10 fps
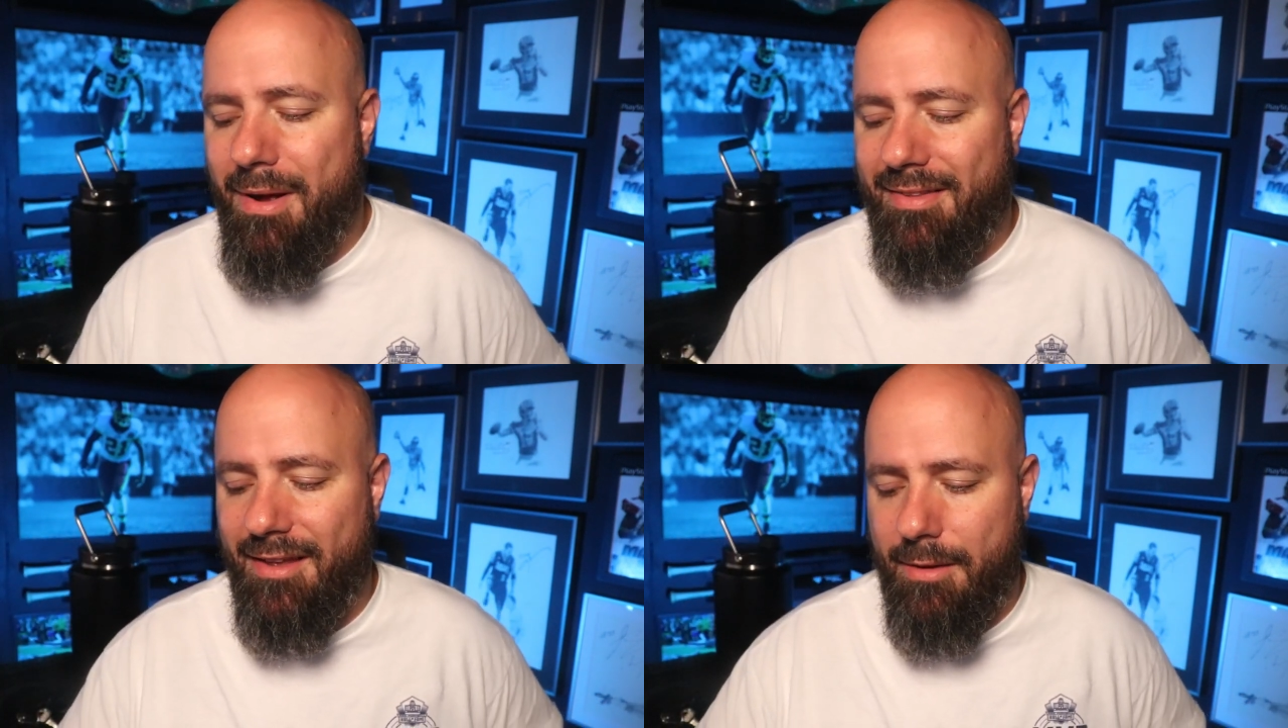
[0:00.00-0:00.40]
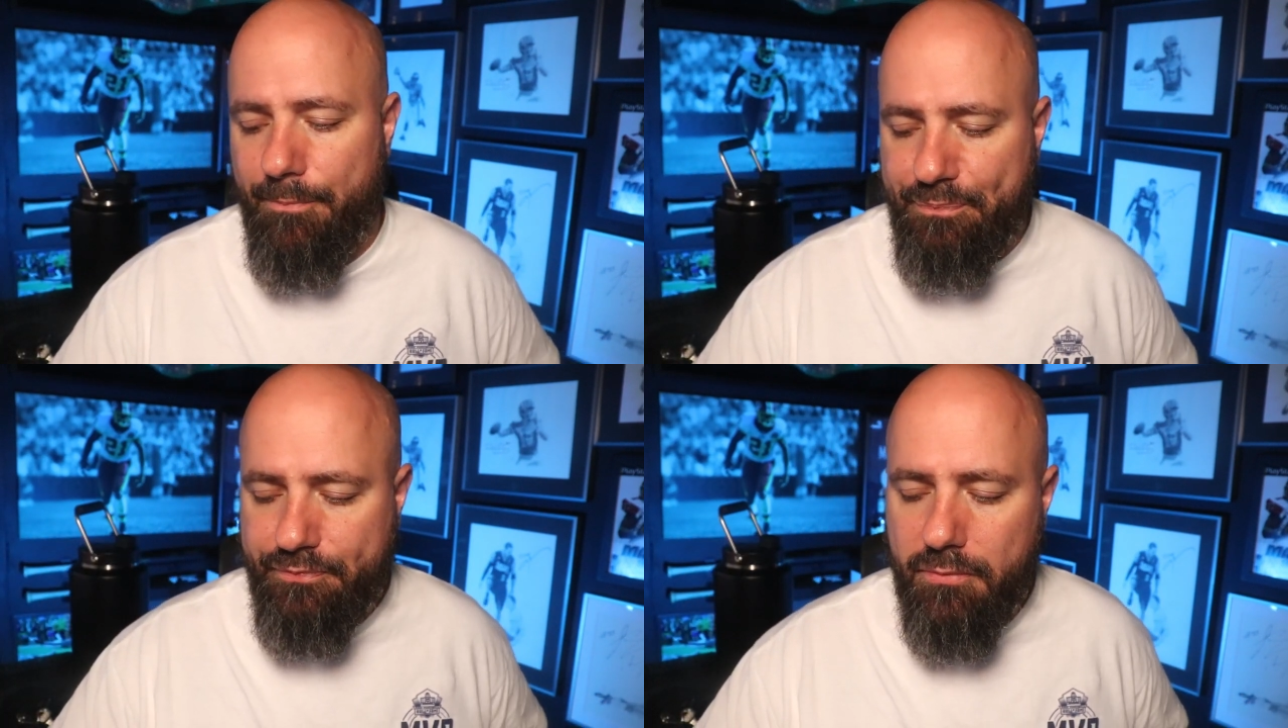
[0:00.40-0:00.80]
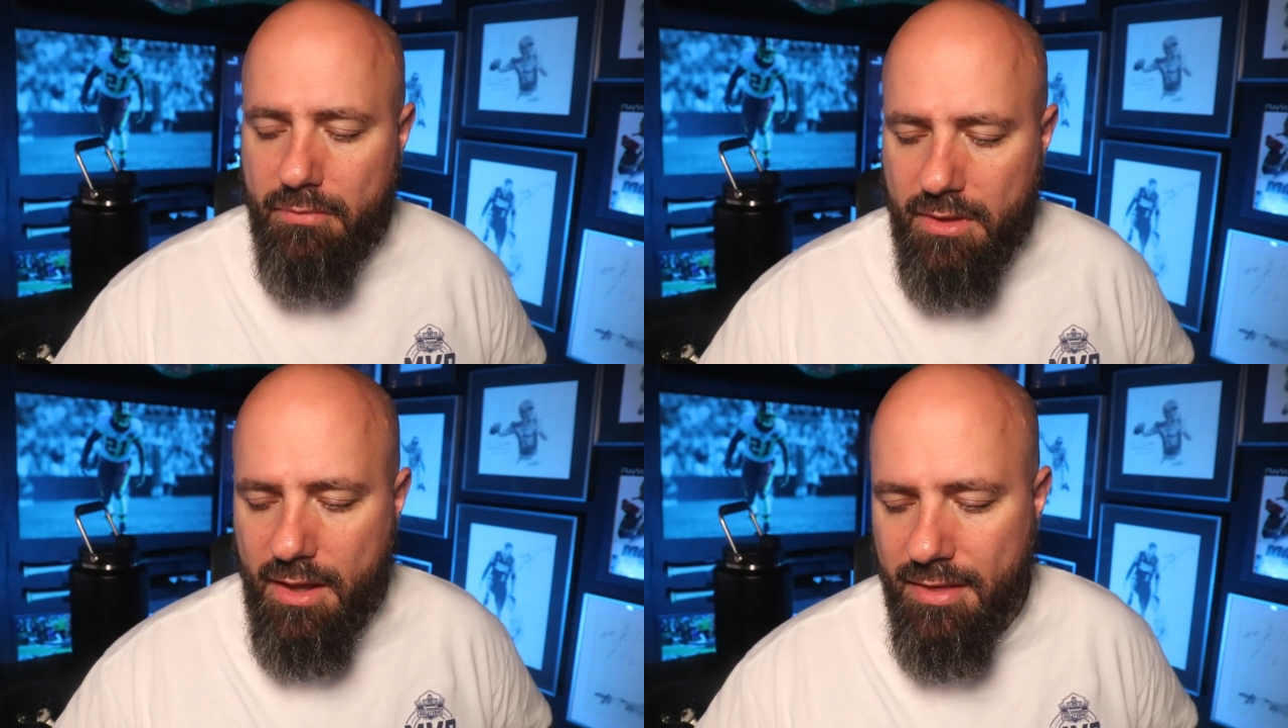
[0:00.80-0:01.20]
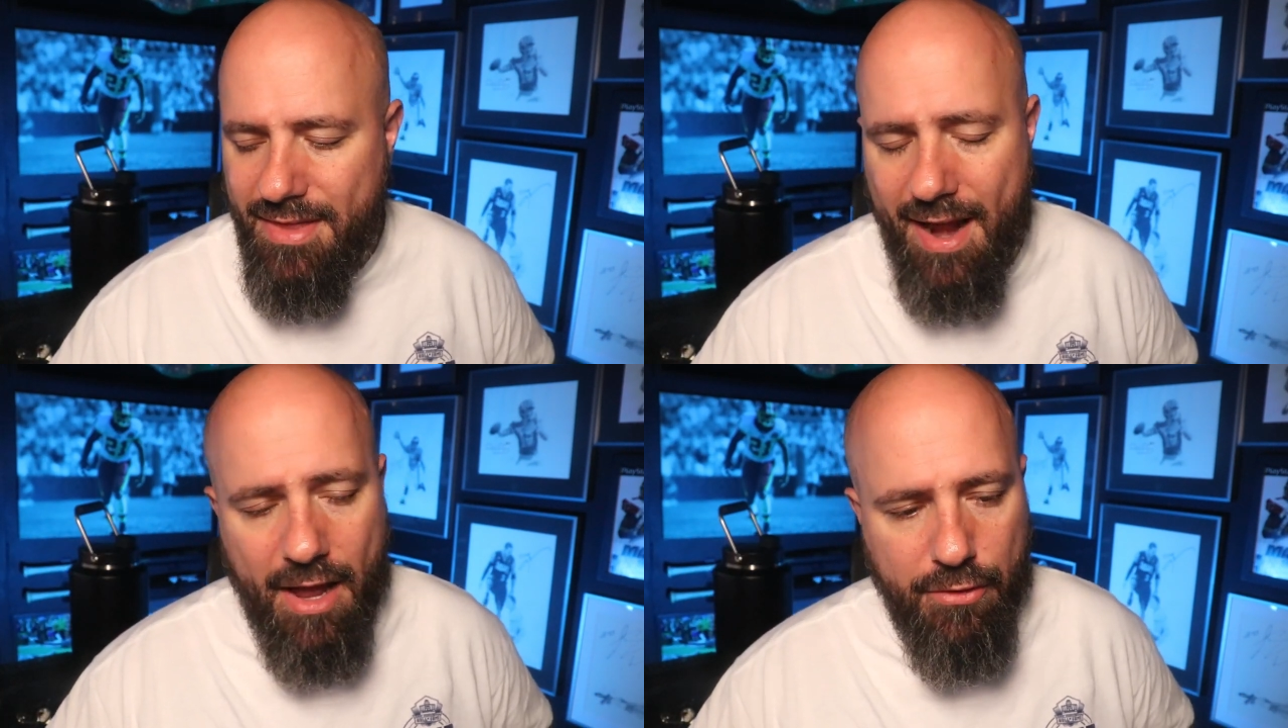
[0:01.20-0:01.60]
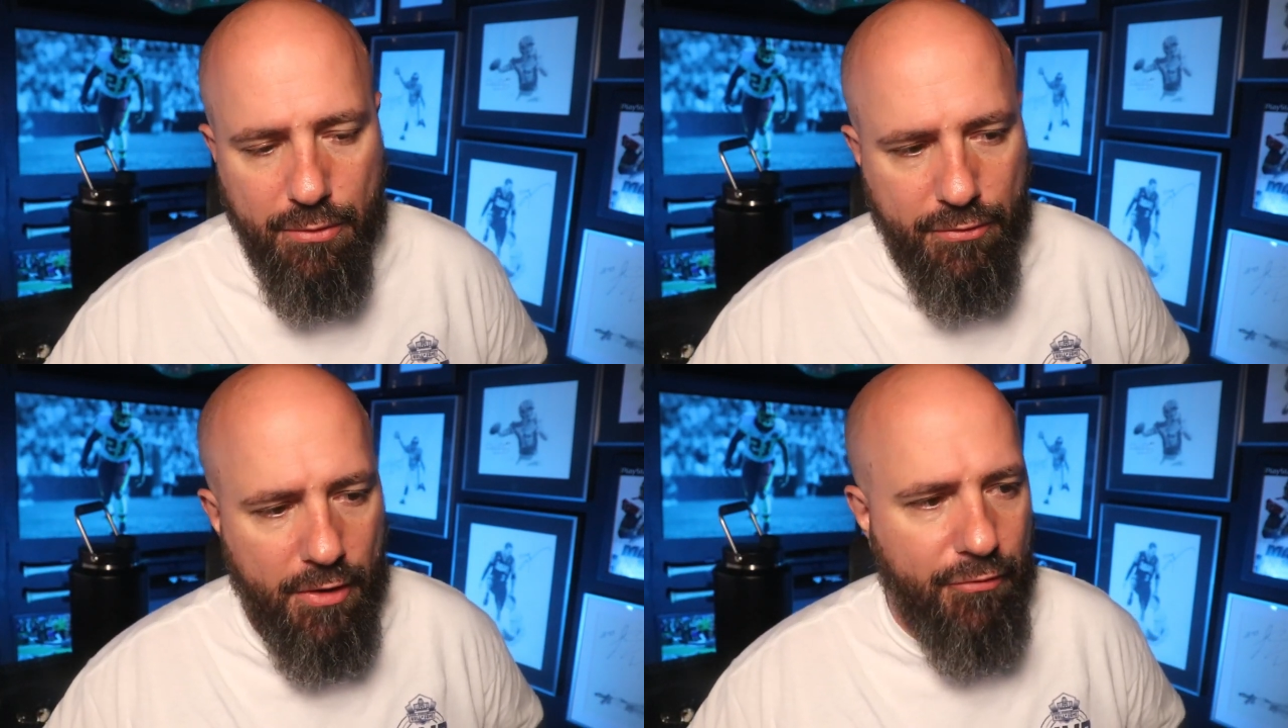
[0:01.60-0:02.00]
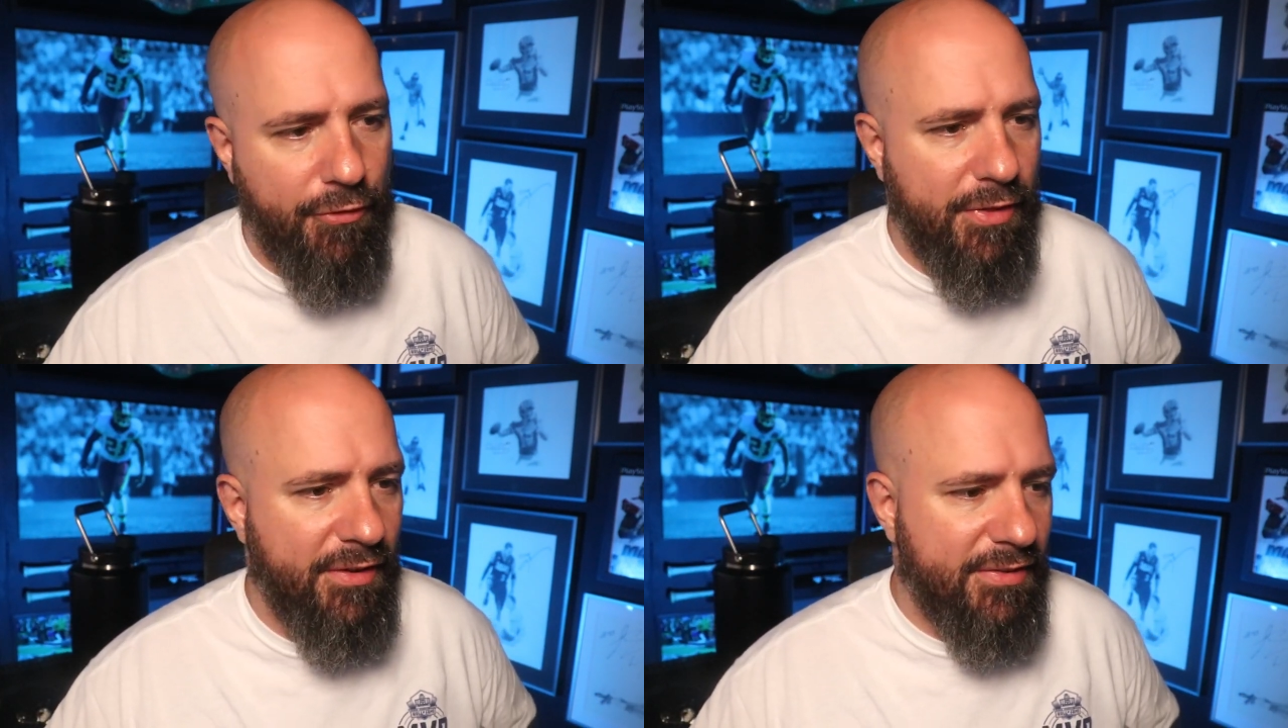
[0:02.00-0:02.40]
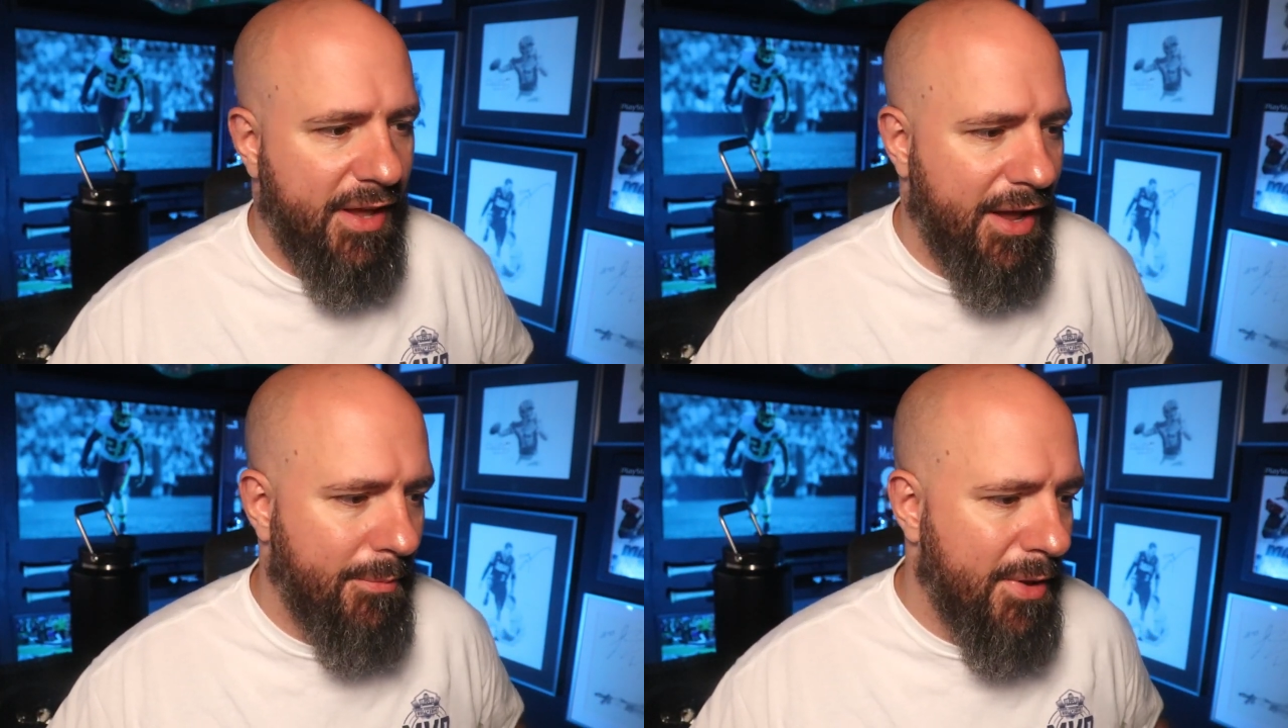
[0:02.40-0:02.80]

team that I use for this game